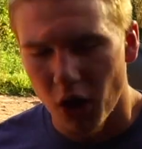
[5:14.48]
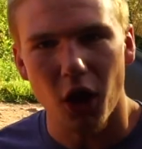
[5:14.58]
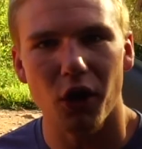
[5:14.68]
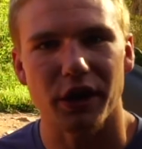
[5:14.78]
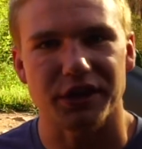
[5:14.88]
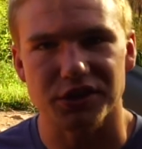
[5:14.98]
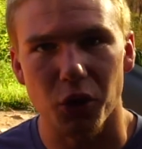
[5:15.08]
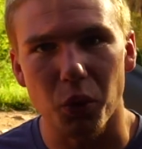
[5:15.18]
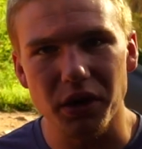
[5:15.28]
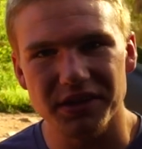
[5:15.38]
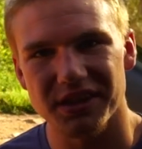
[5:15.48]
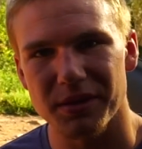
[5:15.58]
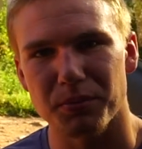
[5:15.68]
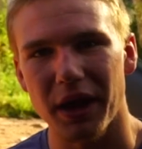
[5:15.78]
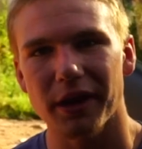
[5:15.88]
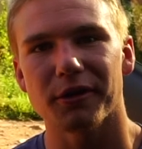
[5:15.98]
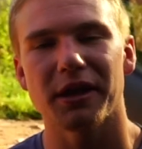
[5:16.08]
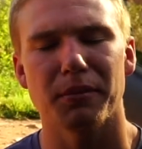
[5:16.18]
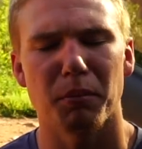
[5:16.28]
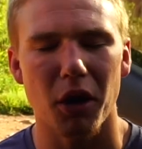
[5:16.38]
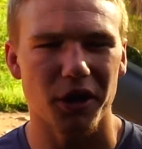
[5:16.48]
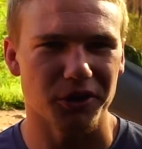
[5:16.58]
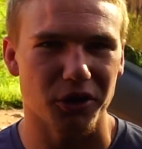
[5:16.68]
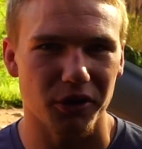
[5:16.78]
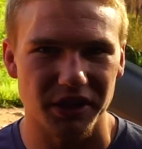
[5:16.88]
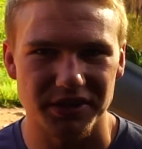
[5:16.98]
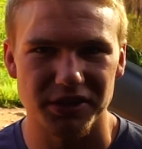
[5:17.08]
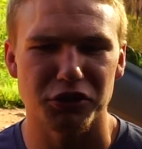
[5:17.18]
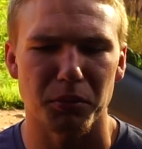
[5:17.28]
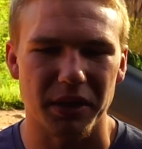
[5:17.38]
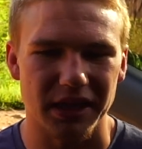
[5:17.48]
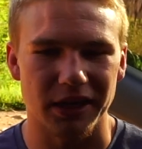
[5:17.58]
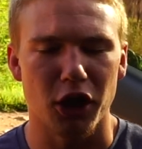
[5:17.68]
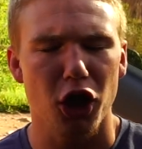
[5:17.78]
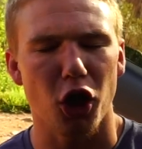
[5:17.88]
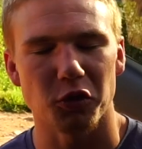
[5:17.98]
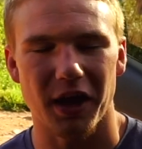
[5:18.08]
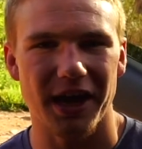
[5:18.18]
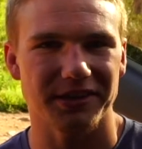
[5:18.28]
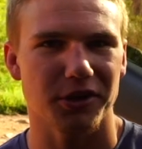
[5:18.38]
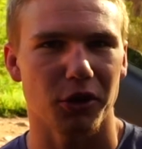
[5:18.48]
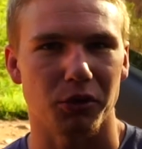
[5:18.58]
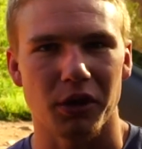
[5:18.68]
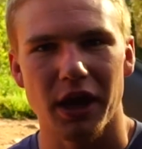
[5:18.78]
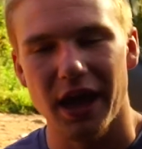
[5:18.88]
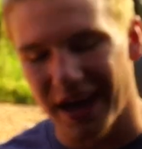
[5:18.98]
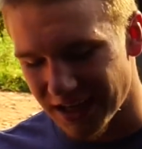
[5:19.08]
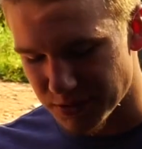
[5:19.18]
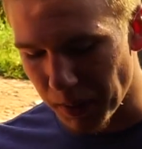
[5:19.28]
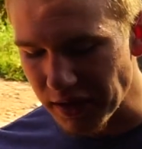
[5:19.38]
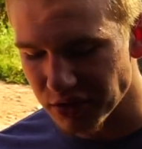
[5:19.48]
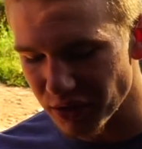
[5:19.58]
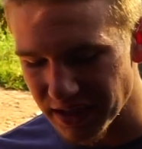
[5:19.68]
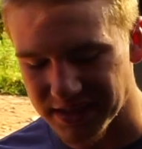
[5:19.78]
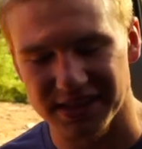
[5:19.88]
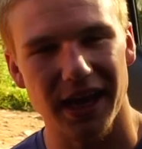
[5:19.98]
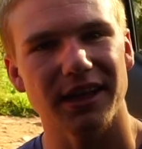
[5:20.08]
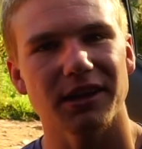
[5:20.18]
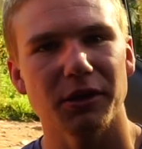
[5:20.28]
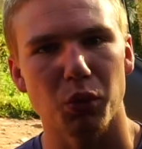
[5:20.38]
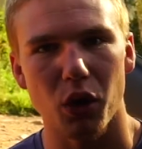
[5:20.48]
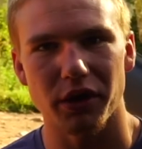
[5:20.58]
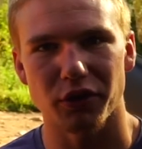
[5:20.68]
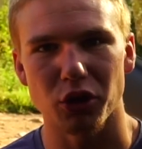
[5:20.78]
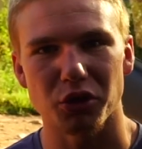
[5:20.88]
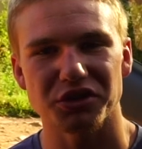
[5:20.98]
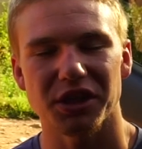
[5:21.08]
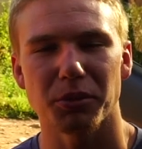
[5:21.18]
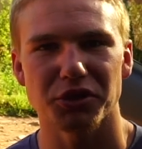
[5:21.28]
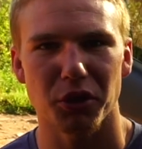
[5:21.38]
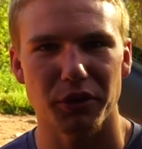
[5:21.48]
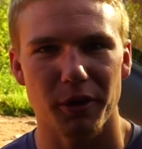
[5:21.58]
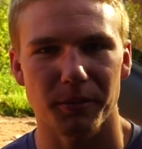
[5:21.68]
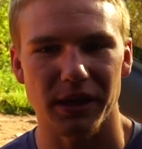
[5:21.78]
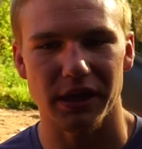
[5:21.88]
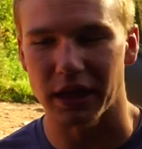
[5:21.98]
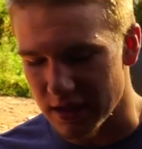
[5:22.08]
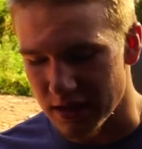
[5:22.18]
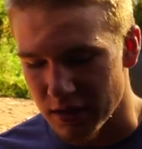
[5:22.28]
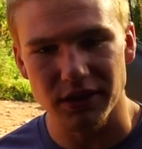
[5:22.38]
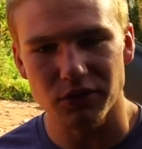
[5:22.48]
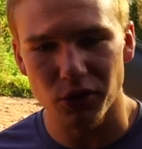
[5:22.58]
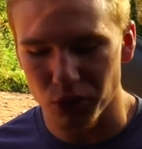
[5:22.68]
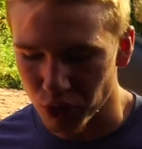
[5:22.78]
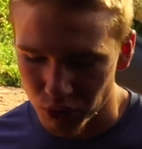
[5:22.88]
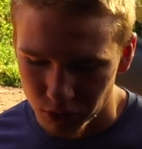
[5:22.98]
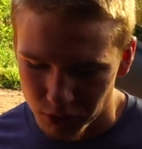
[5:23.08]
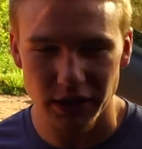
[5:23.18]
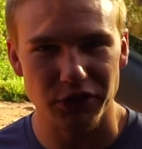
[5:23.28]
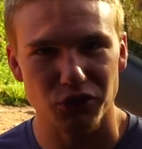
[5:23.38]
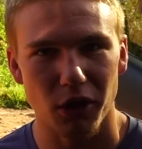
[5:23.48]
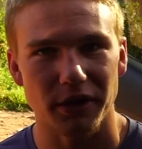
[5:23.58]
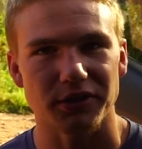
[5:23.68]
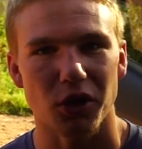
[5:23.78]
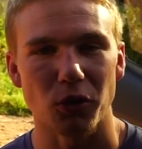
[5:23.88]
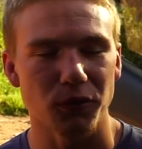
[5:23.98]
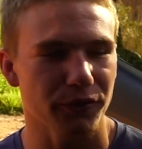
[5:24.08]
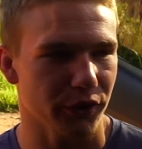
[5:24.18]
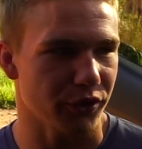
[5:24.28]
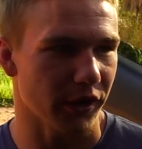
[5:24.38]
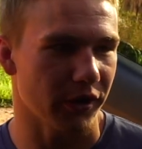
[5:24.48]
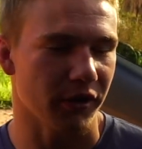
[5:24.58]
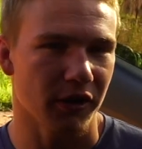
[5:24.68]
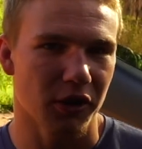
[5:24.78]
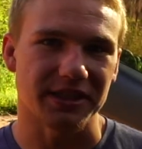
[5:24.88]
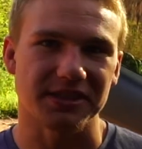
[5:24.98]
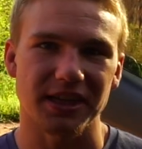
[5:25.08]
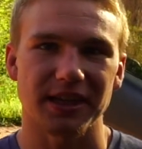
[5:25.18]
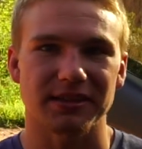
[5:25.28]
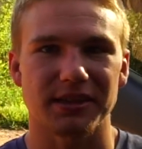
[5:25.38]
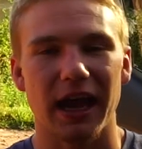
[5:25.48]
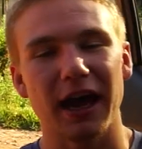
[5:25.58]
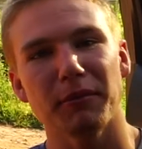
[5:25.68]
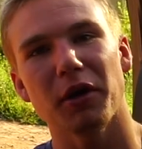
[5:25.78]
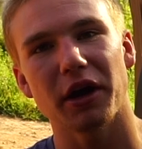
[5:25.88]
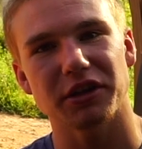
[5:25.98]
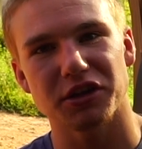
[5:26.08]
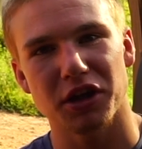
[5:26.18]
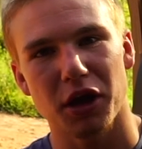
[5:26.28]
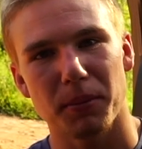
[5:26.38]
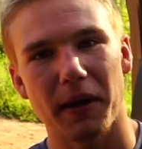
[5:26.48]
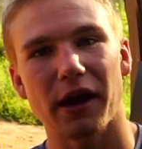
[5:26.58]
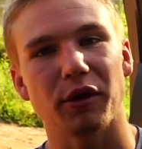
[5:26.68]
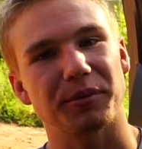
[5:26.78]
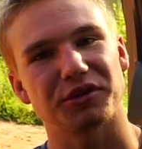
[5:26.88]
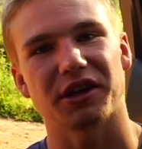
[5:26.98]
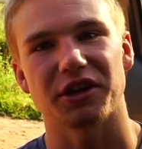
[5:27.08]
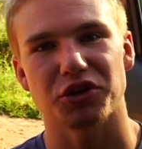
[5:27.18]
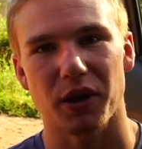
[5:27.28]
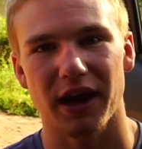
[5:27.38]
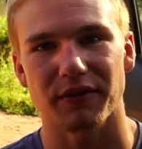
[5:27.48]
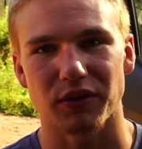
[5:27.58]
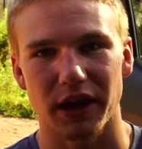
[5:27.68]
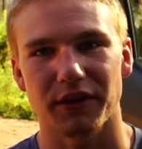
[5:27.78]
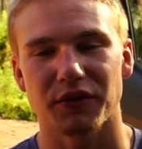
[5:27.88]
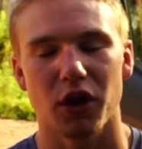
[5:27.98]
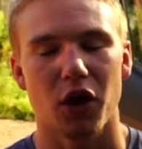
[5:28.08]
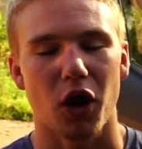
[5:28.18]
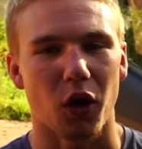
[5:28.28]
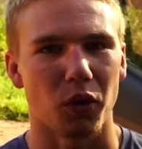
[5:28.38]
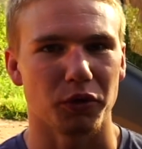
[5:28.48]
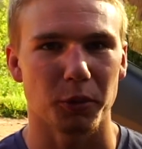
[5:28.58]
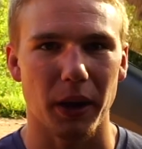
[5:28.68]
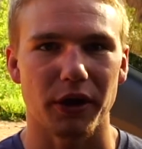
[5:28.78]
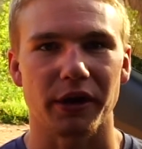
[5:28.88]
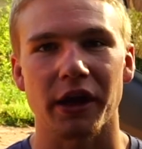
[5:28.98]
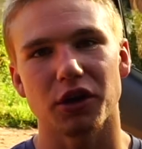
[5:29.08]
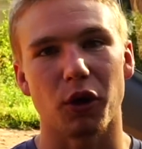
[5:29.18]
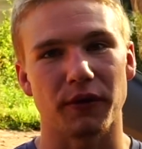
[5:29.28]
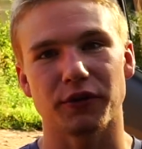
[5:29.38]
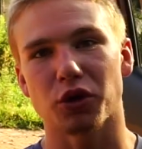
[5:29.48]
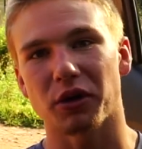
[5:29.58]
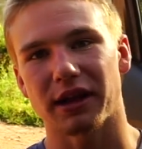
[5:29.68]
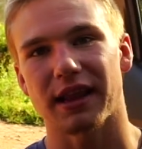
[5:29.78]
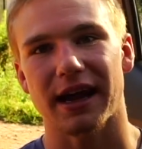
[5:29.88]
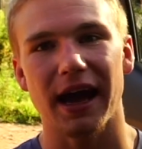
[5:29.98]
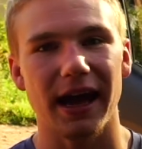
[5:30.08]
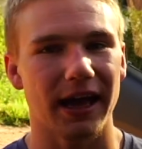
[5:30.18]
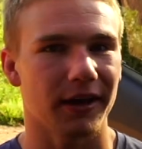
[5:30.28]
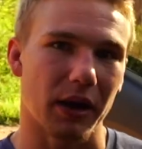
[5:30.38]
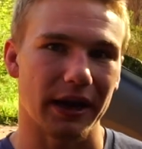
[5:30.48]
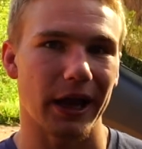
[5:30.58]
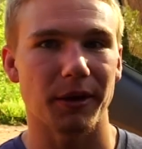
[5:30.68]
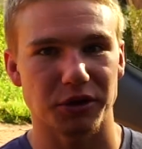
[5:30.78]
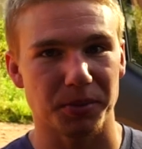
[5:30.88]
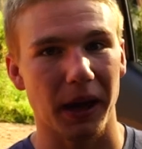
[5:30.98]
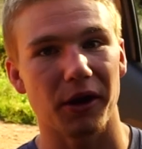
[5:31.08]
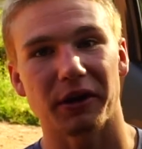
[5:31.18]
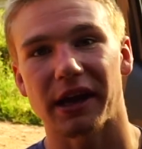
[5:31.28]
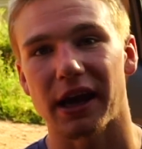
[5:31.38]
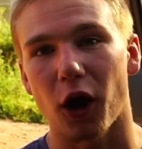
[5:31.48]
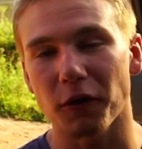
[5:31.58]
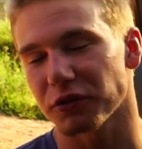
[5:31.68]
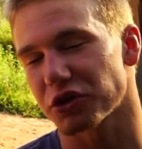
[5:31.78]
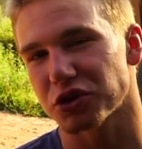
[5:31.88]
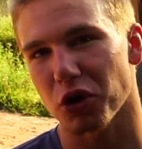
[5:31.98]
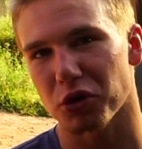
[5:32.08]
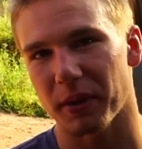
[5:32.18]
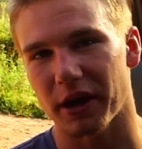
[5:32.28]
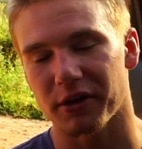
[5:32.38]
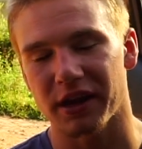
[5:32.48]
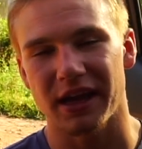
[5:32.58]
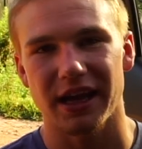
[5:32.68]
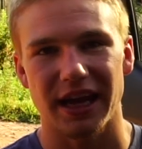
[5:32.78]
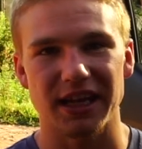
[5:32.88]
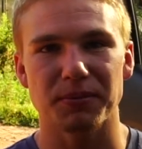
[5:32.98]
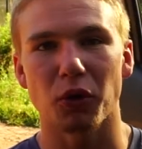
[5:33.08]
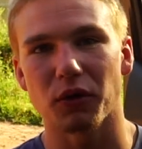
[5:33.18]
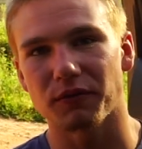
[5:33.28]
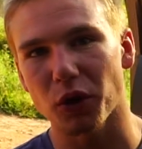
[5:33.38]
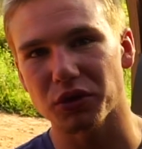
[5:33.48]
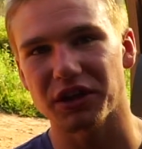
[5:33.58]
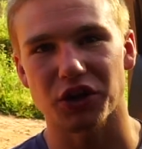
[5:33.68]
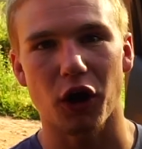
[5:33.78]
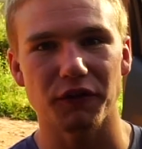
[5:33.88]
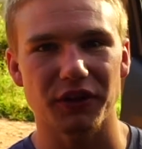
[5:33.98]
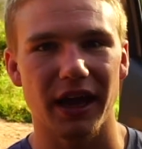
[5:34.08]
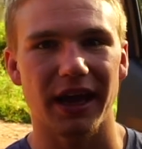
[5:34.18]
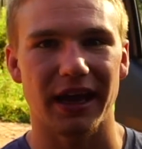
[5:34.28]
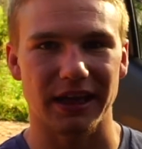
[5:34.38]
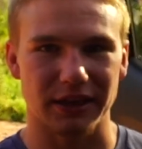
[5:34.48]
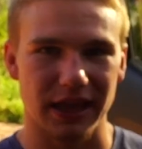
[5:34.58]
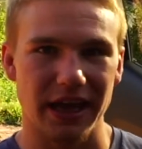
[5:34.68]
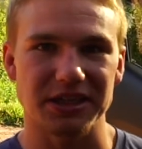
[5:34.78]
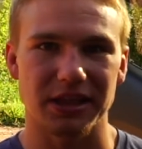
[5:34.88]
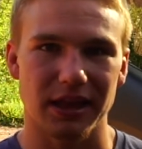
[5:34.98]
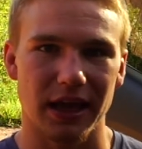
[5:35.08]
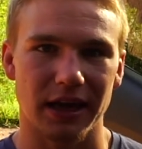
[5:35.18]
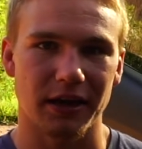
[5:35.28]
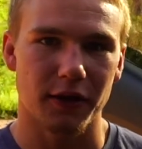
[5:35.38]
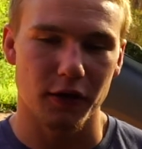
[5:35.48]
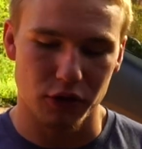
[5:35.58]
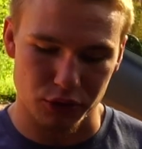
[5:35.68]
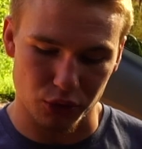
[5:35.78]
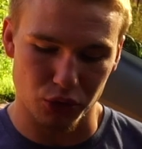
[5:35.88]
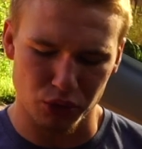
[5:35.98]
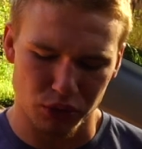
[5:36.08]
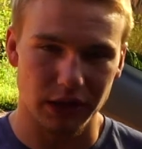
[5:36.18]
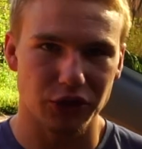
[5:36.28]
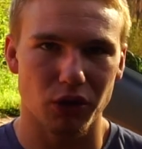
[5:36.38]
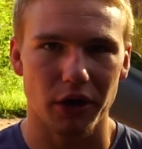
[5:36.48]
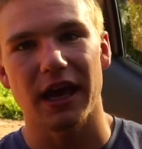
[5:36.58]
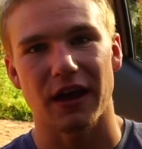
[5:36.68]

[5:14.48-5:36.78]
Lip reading: Alrighty, so what does the battery monitoring system mean on the ice cove? It's basically exactly what the little symbols on there mean. The internal electronics on the refrigerator can sense how much battery percentage you have left on your battery. So if you're doing it like I have, right now I'm just powering it off of the starter battery. It is pulling voltage off of that and gauging that through electronic.